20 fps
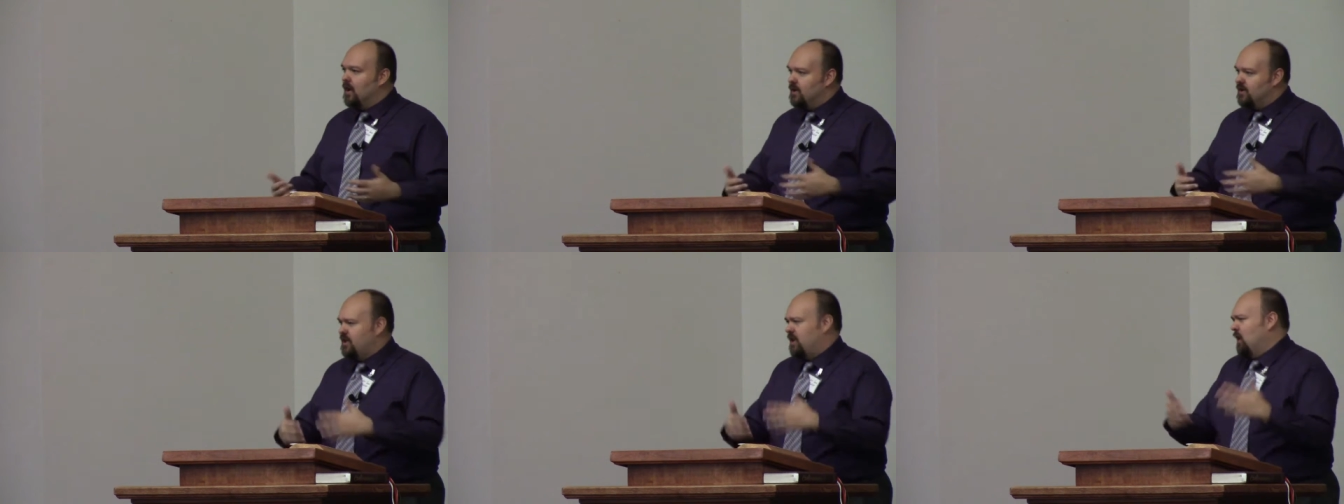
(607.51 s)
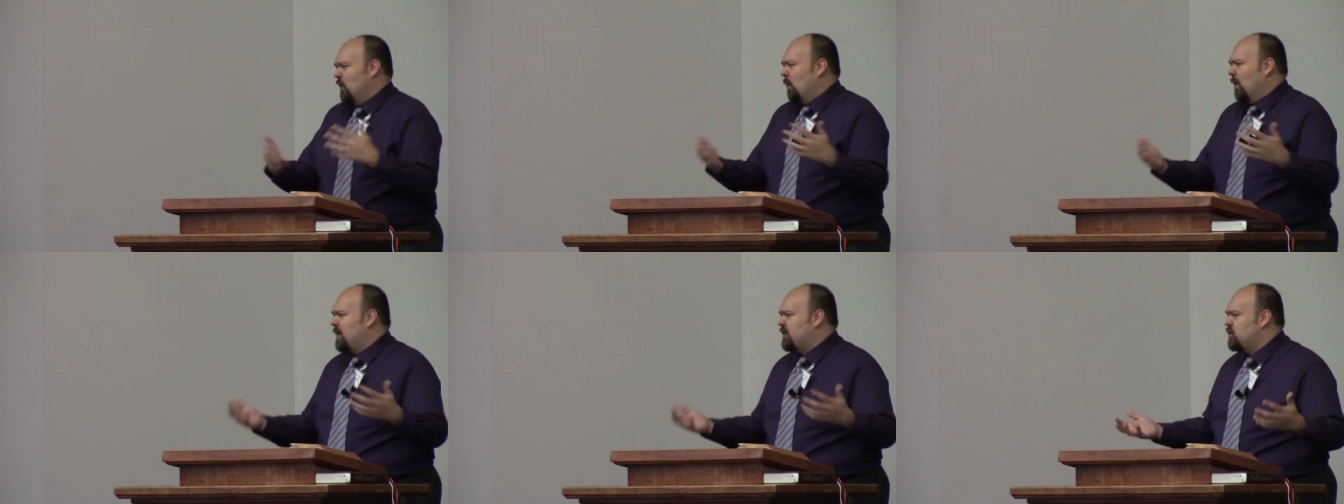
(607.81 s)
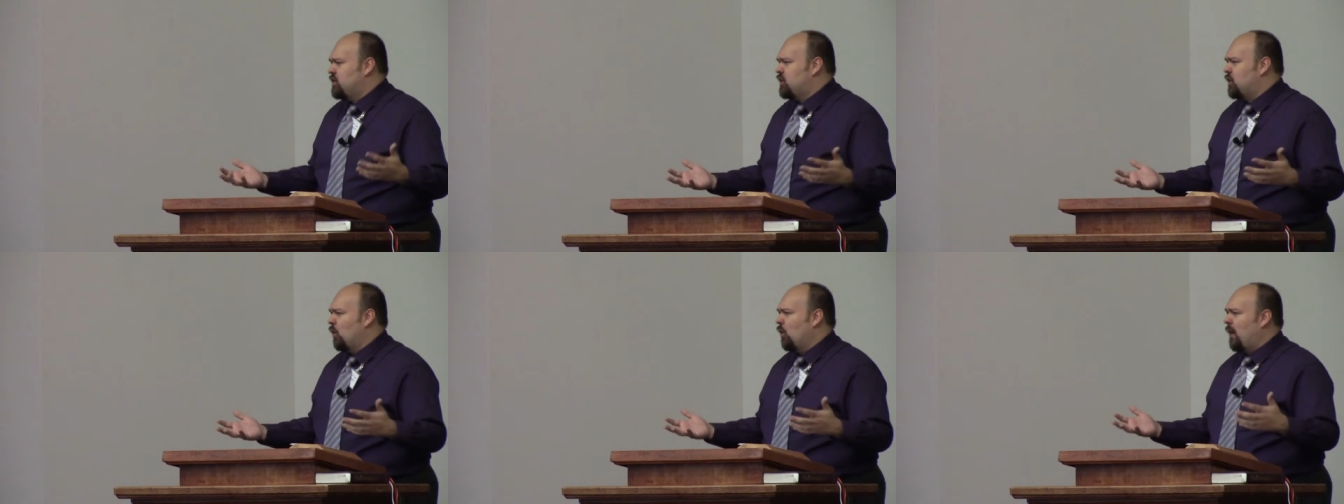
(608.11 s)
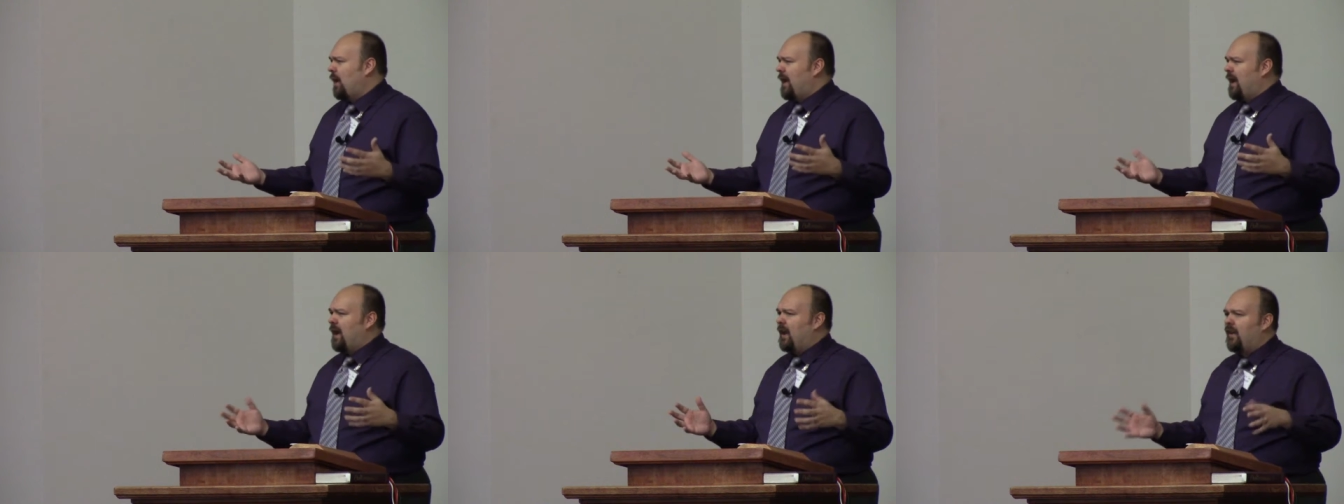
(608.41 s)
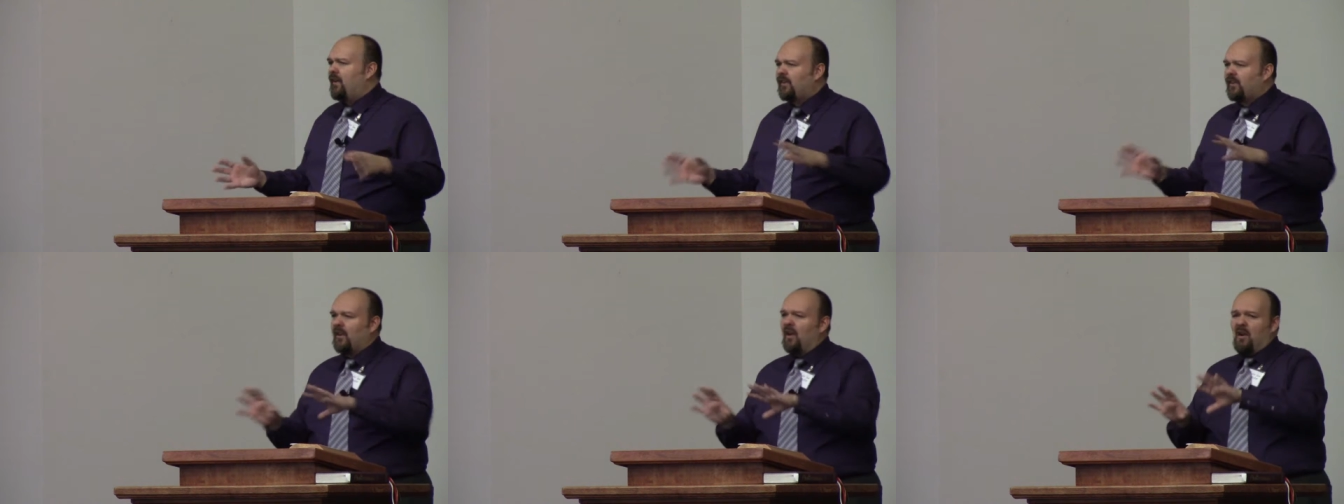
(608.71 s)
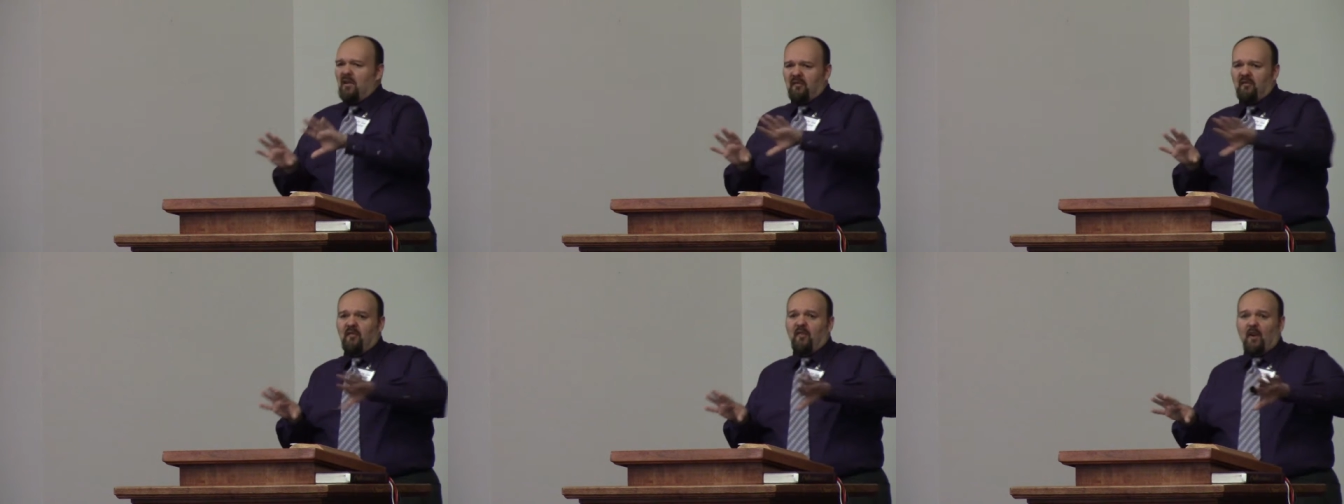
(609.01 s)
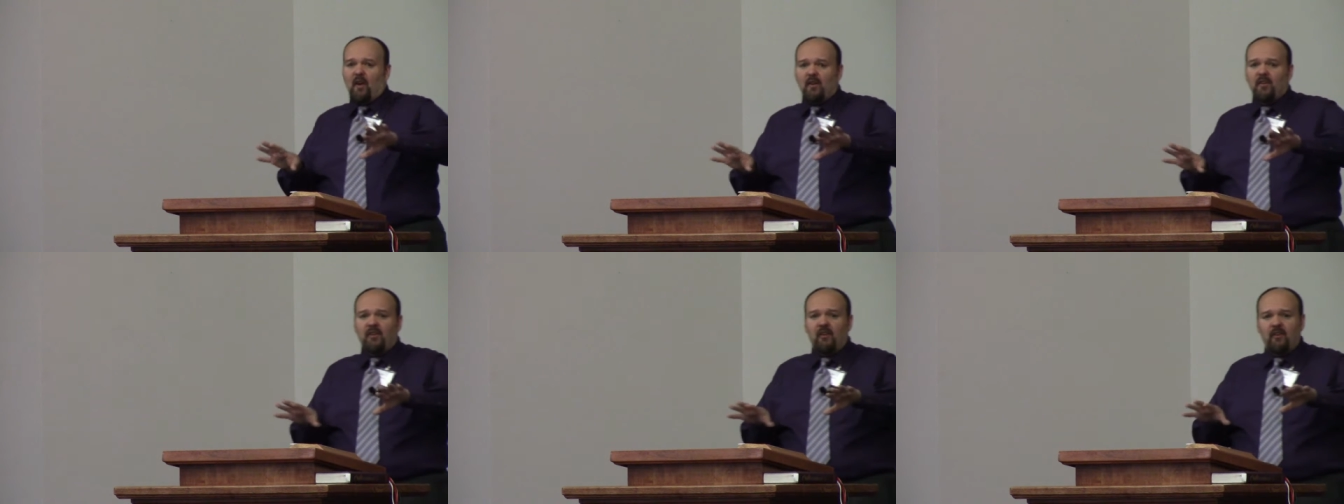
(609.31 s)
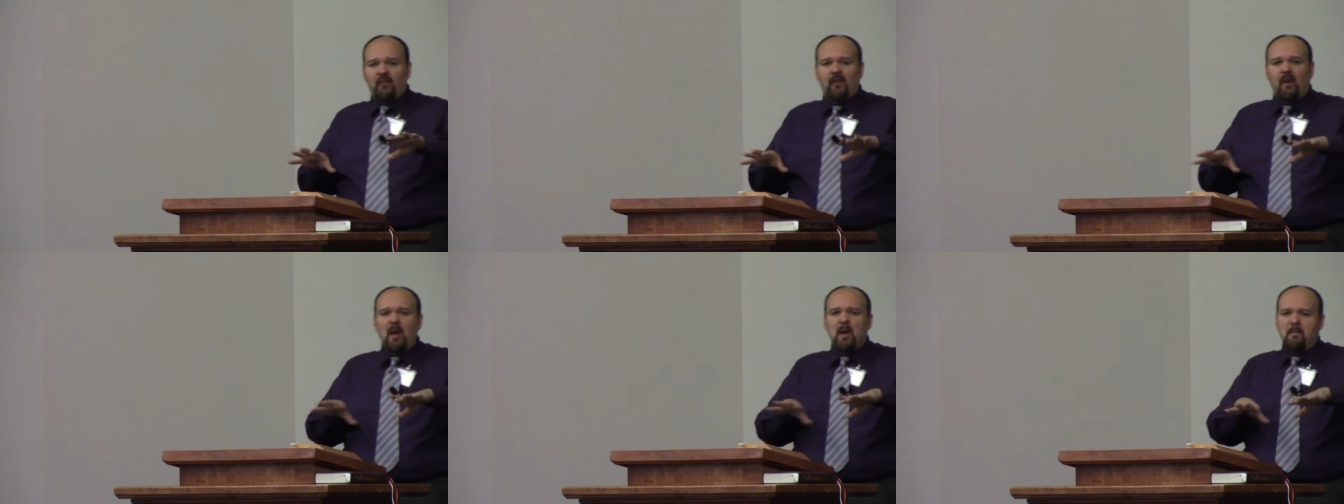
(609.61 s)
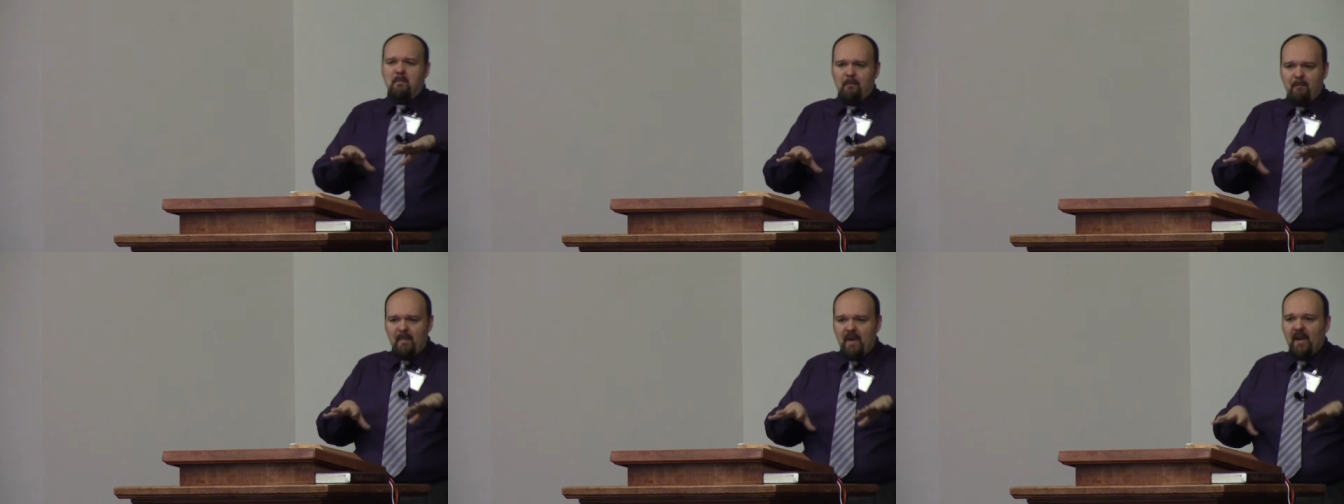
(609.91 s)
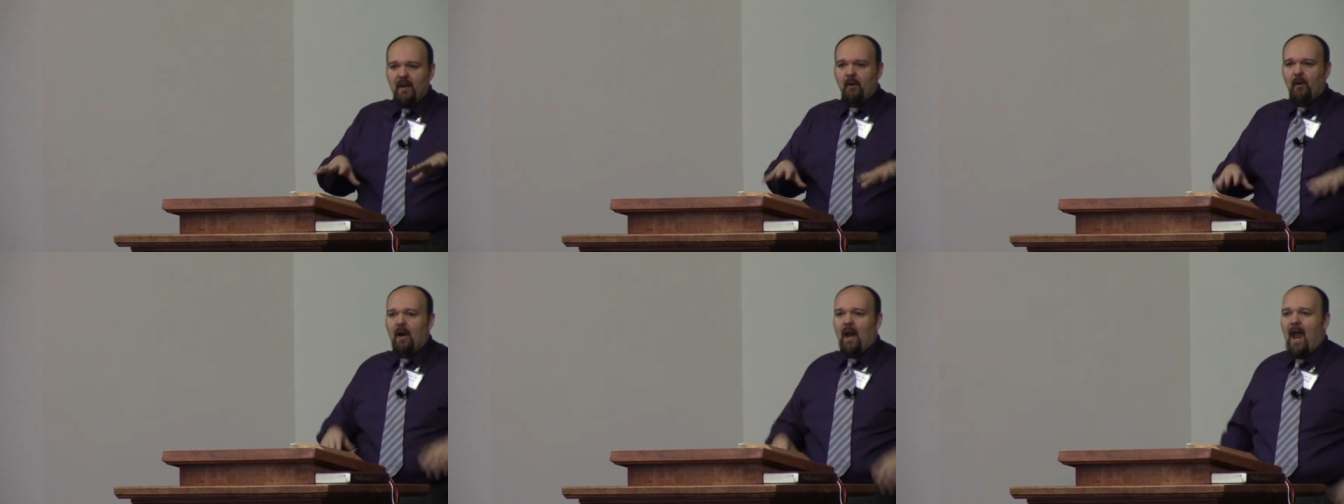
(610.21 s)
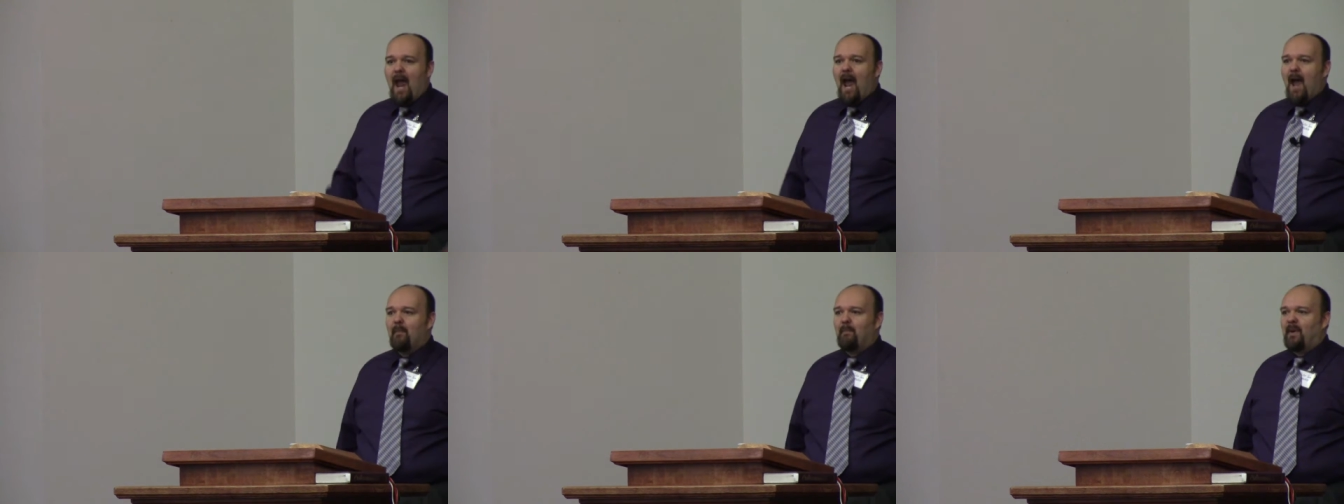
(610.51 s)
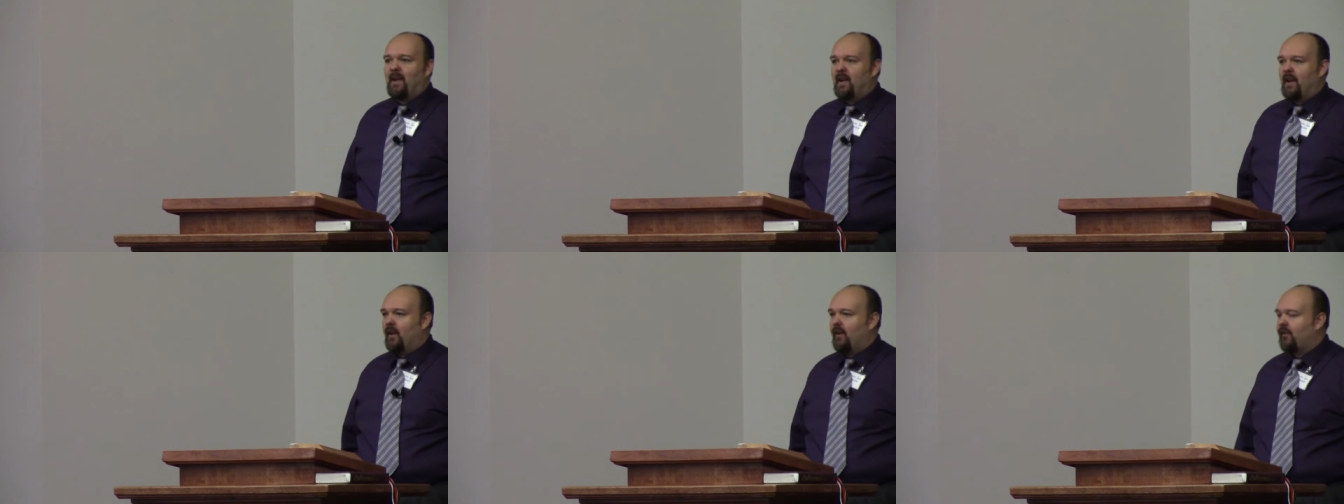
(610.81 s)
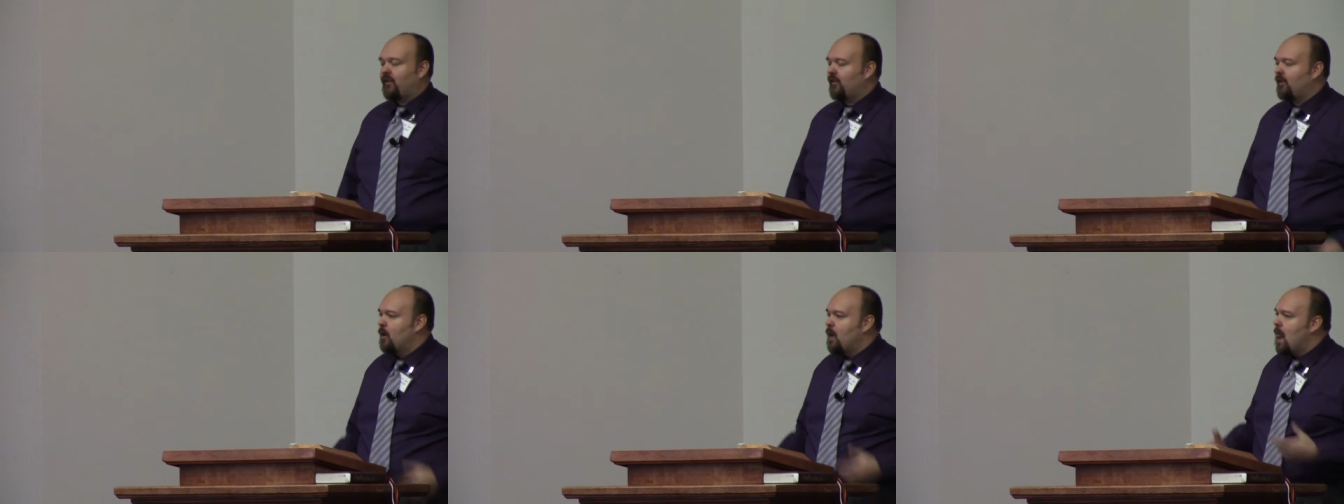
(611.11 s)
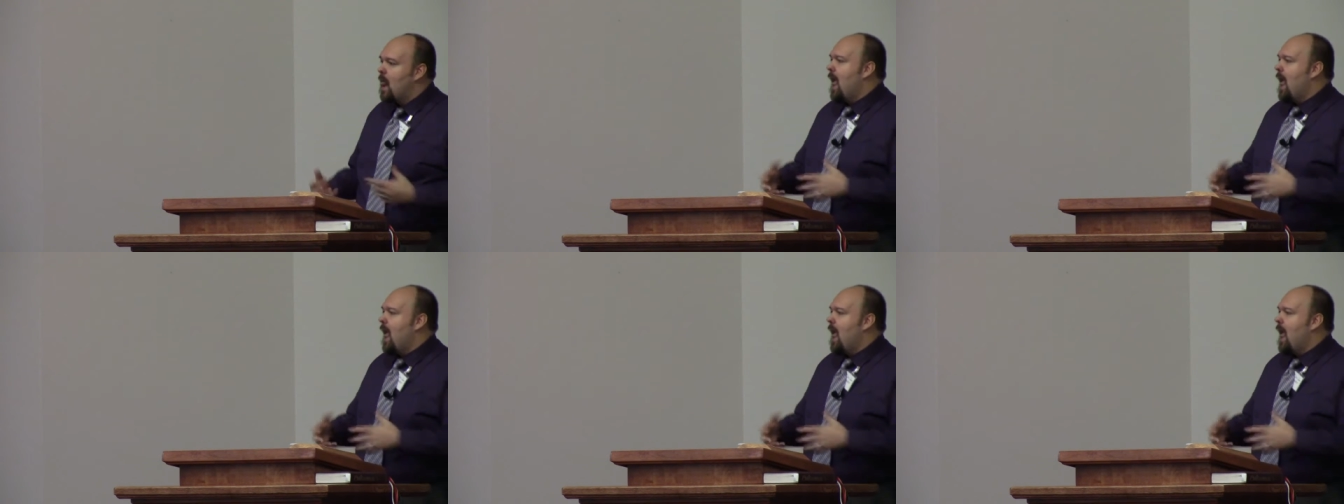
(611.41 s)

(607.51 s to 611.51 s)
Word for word: Do you know what joy is versus mere happiness?